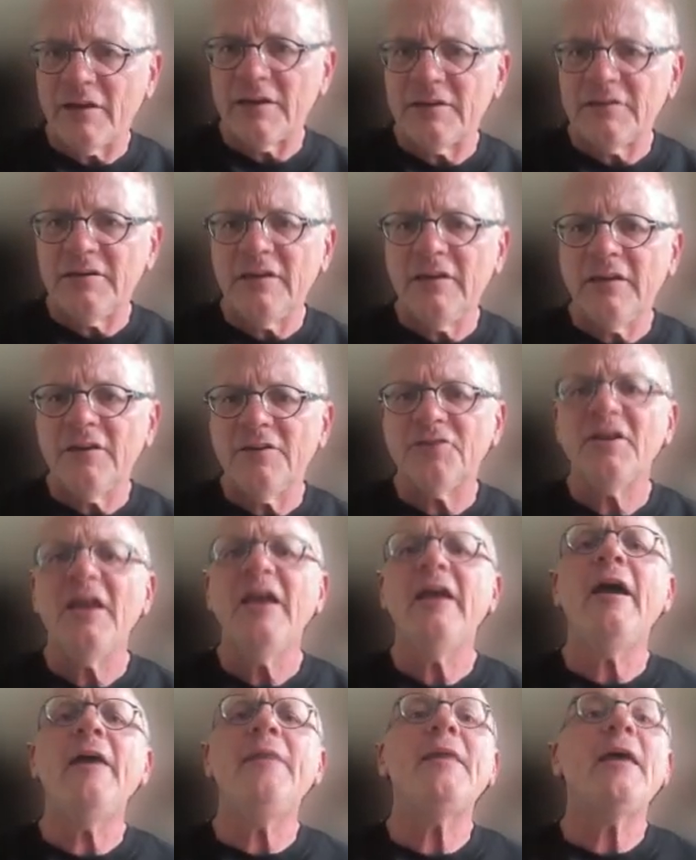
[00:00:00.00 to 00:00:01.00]
ideas,
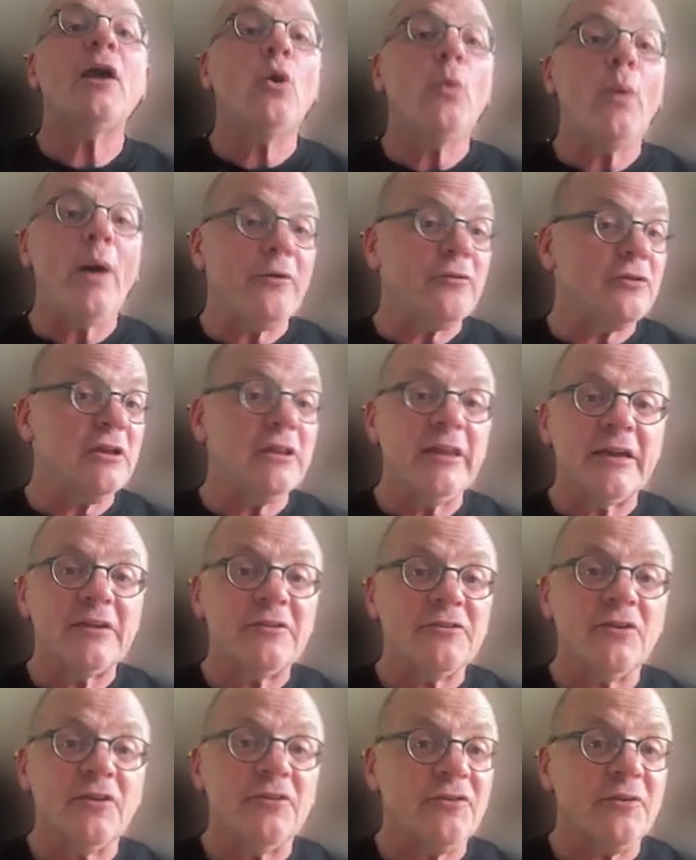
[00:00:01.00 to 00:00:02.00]
and they go out and
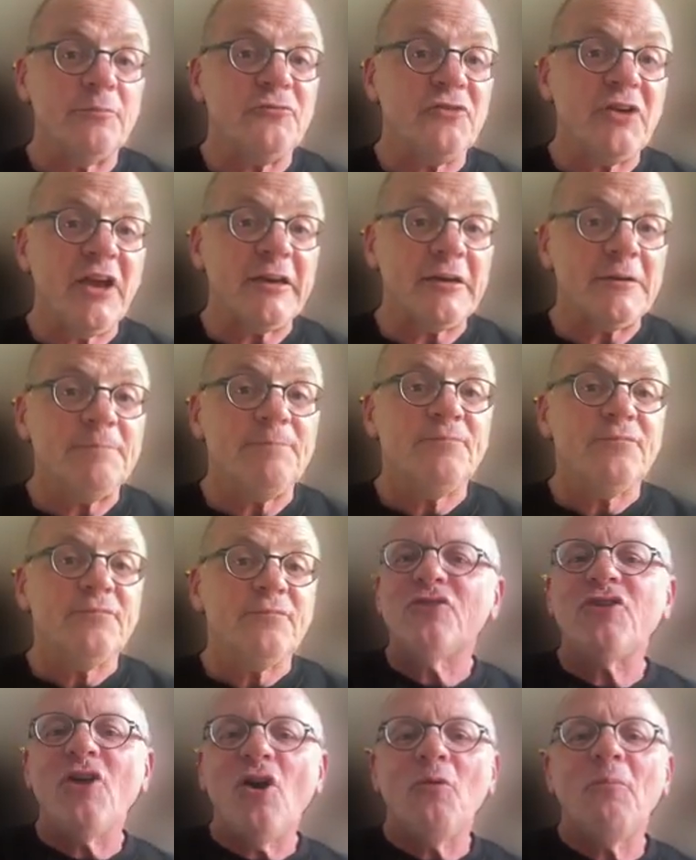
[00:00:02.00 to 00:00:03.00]
collect some data.
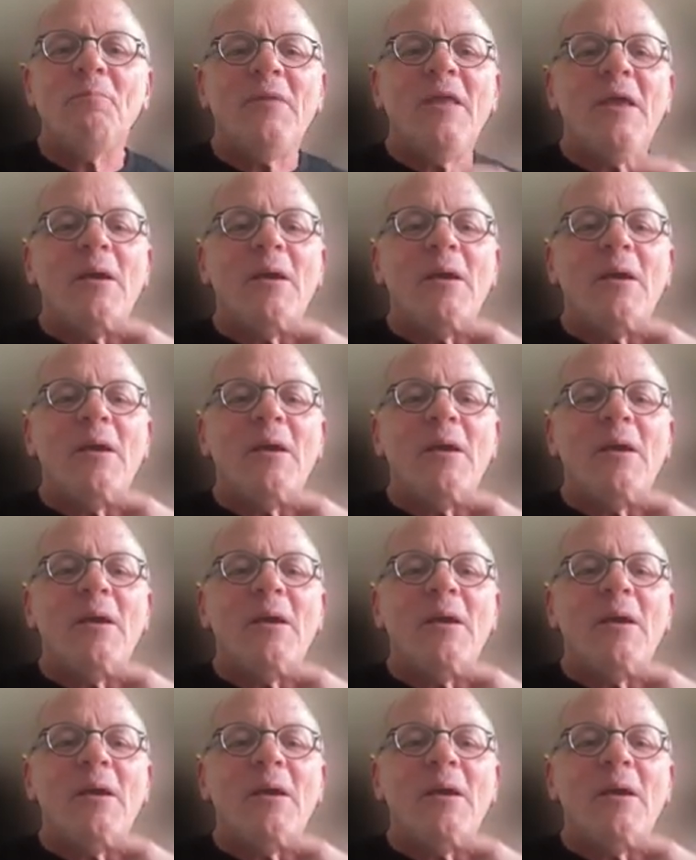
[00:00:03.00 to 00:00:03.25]
So